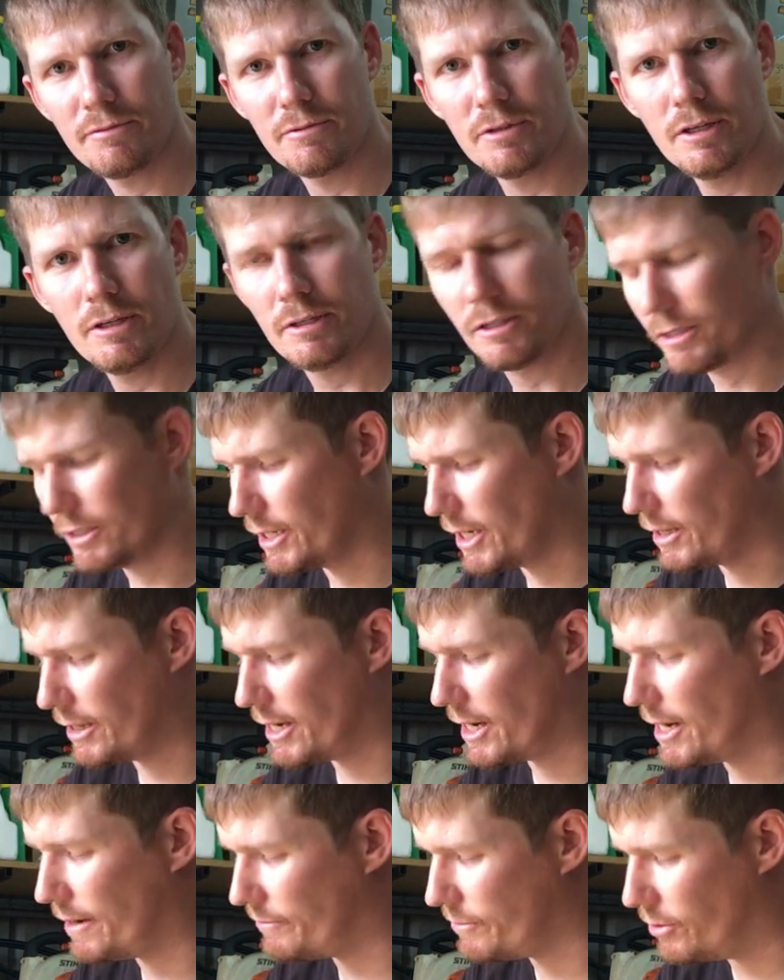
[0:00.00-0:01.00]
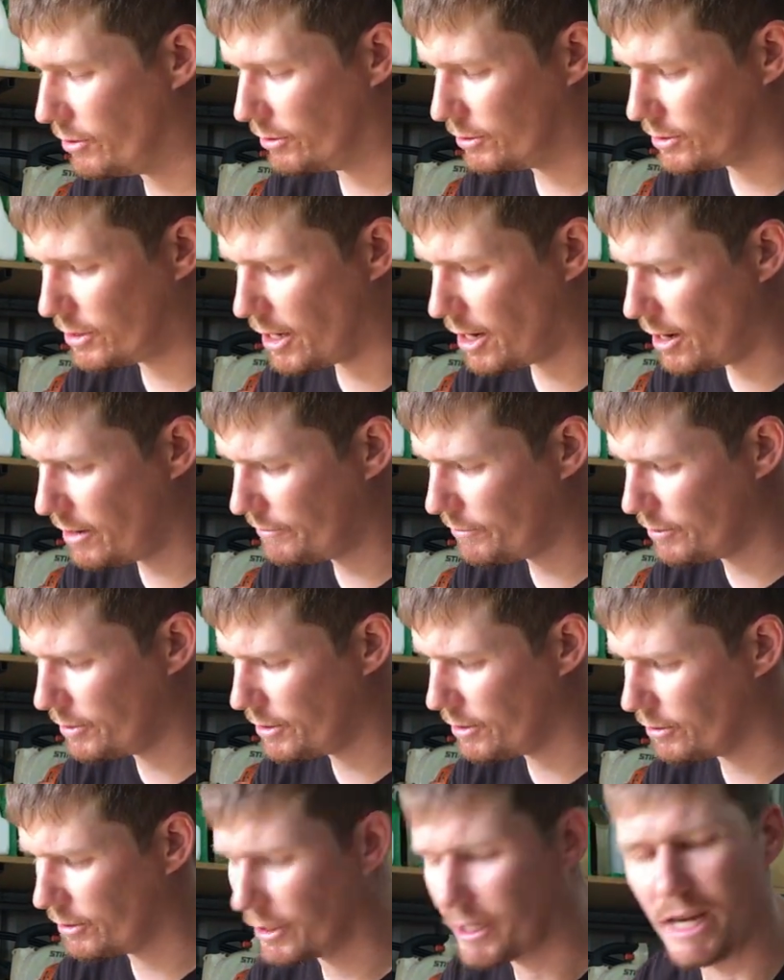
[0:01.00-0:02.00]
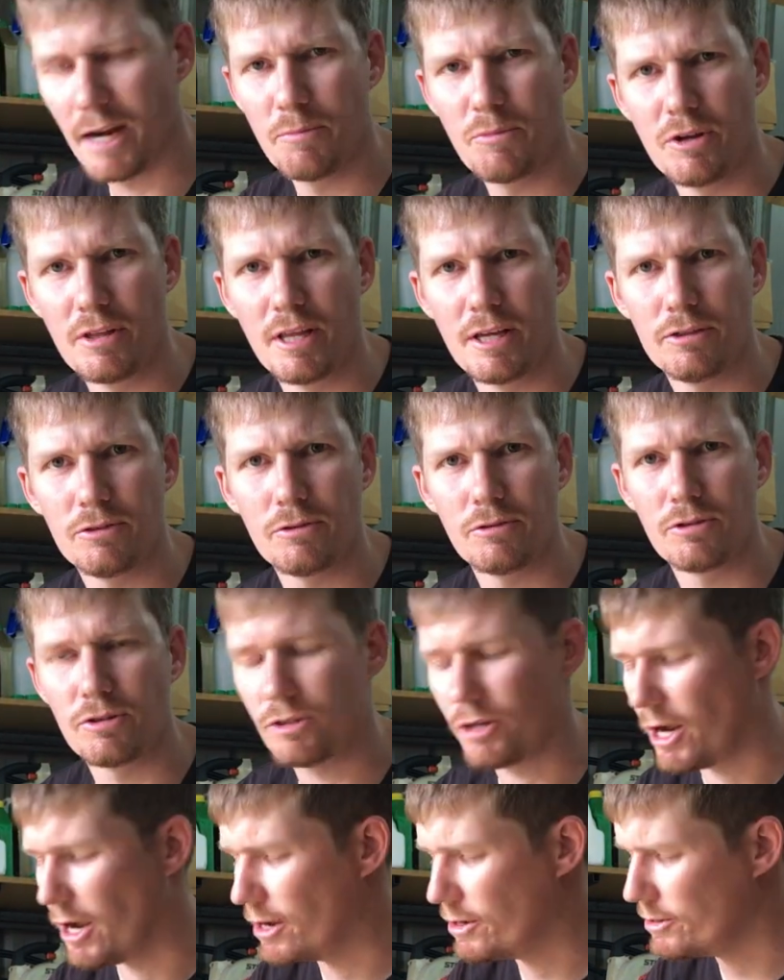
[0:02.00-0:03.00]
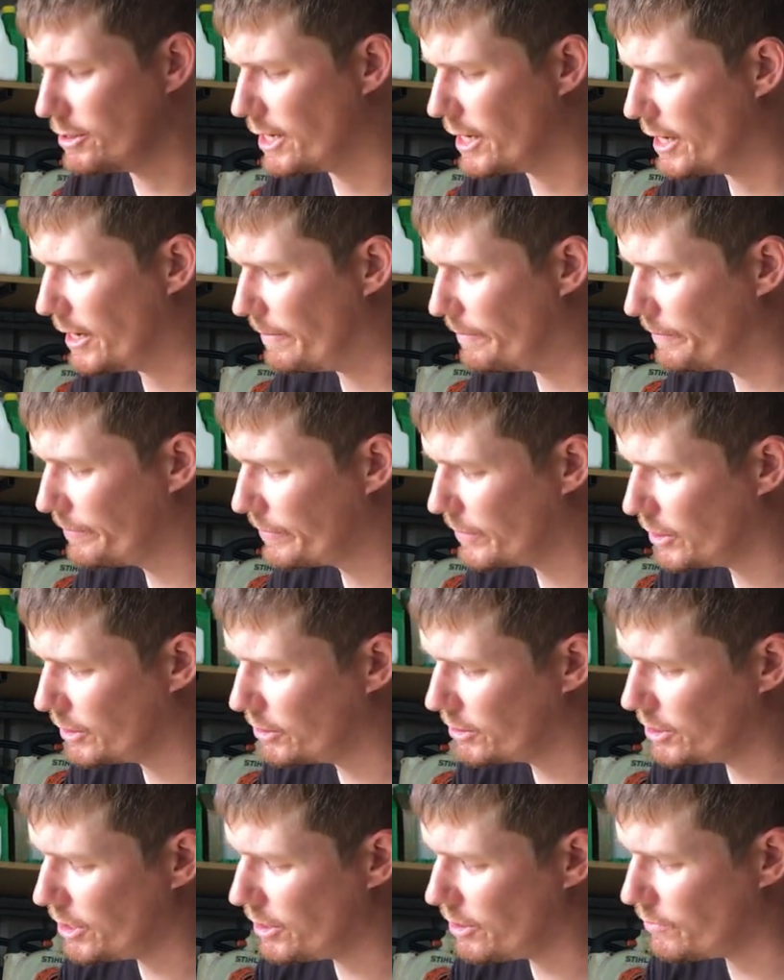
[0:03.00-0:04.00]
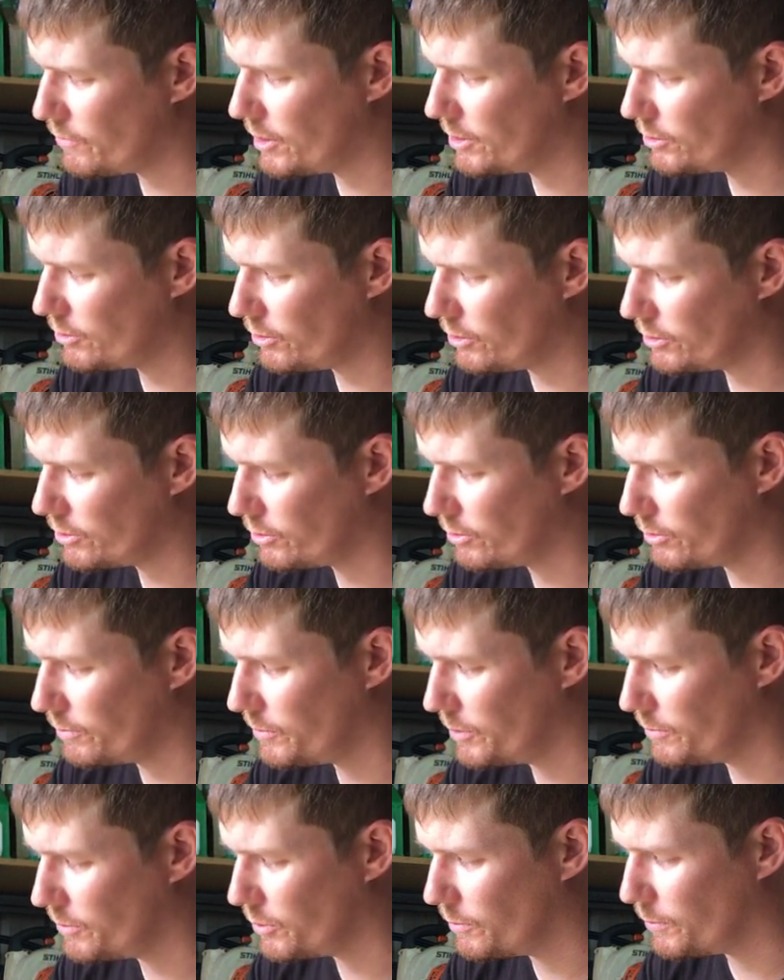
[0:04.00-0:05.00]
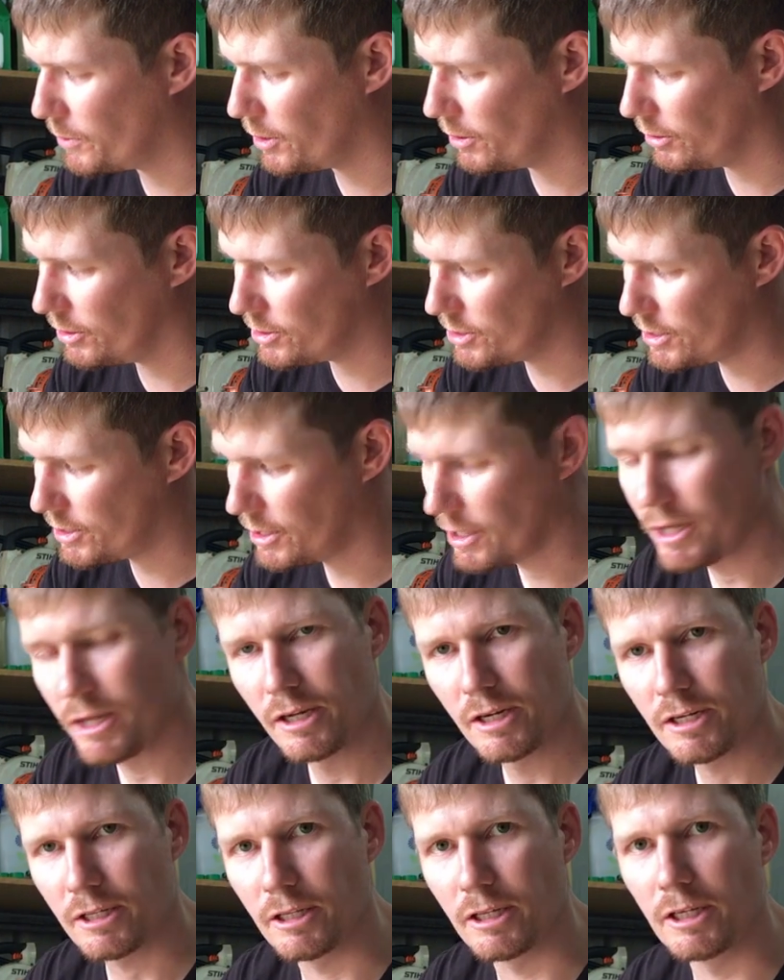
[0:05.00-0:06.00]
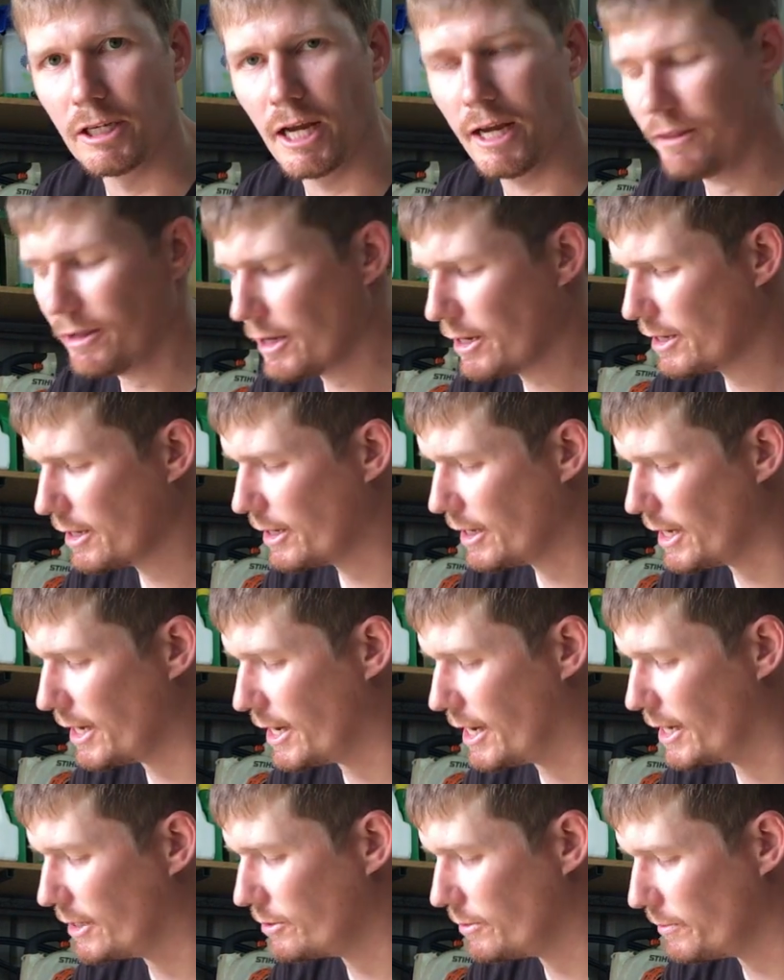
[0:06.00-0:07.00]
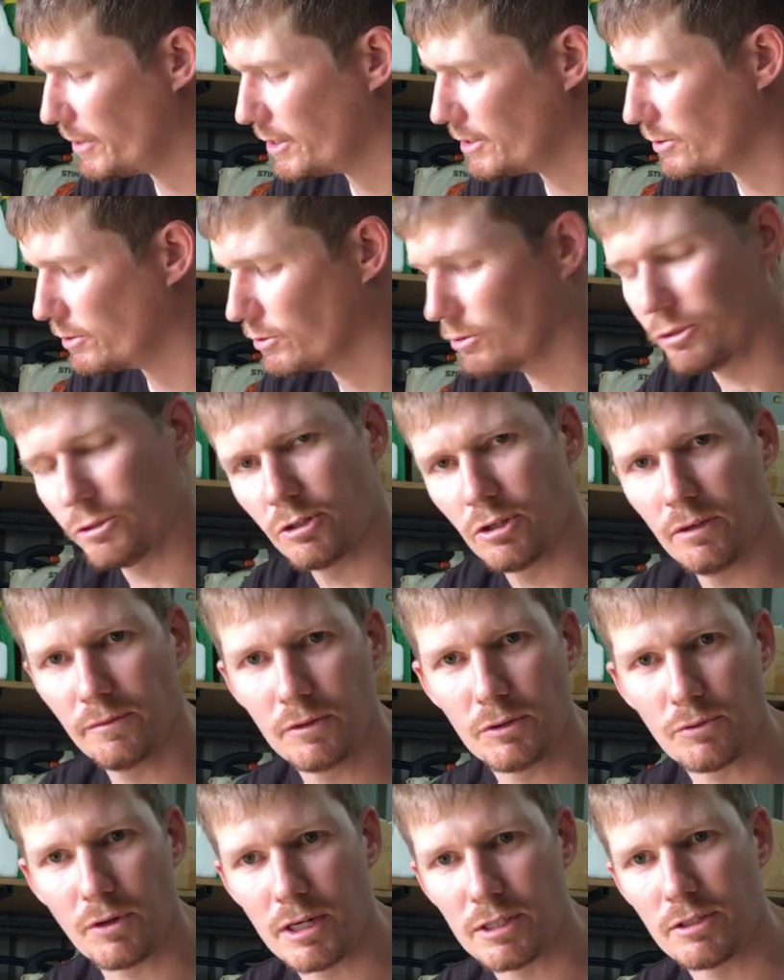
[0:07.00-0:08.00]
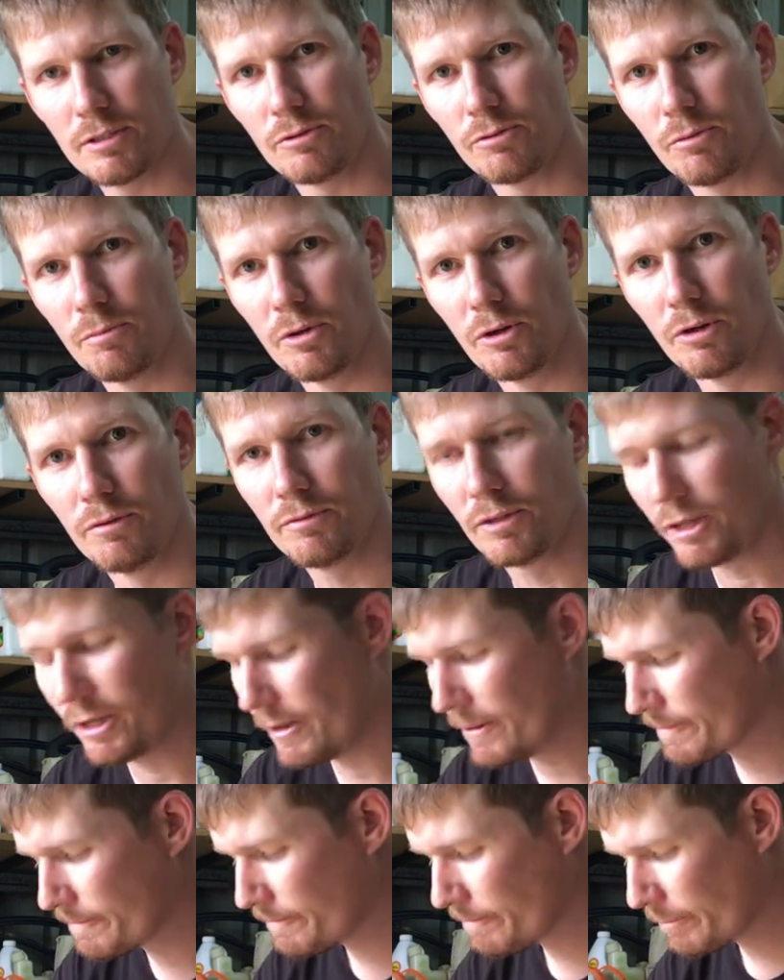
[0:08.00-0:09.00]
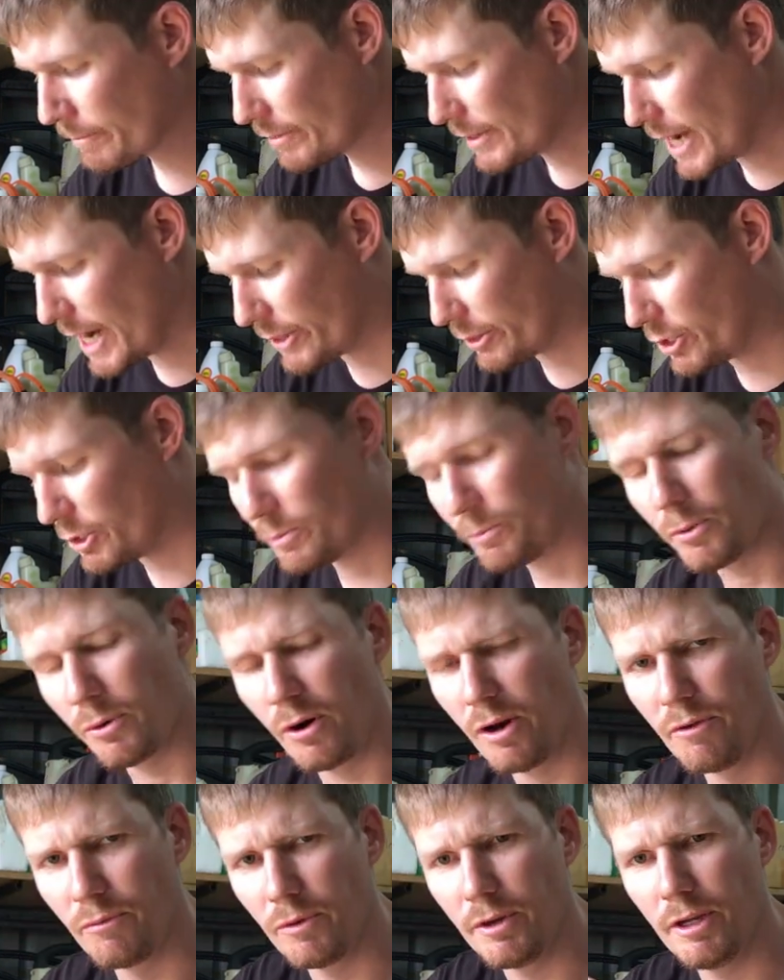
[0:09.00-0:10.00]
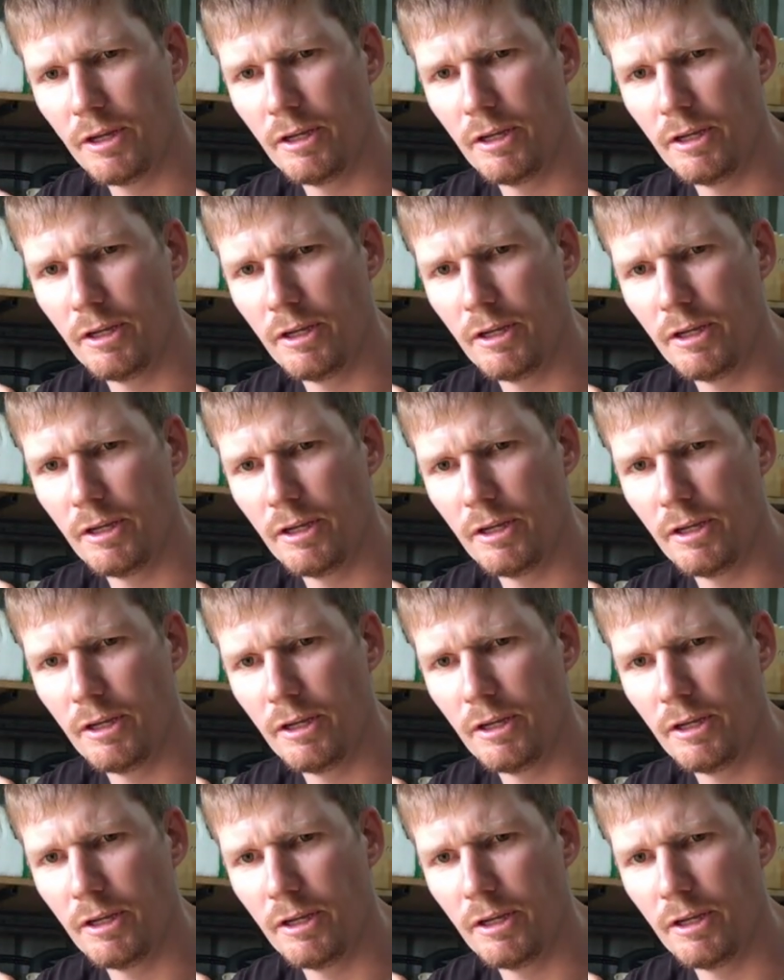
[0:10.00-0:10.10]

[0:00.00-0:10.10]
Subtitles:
of this and the other half not. So hopefully on the camera that sort of shows. You can see that one side's sort of a bit more polished than the other. So basically all the surface rust is removed. At this point, if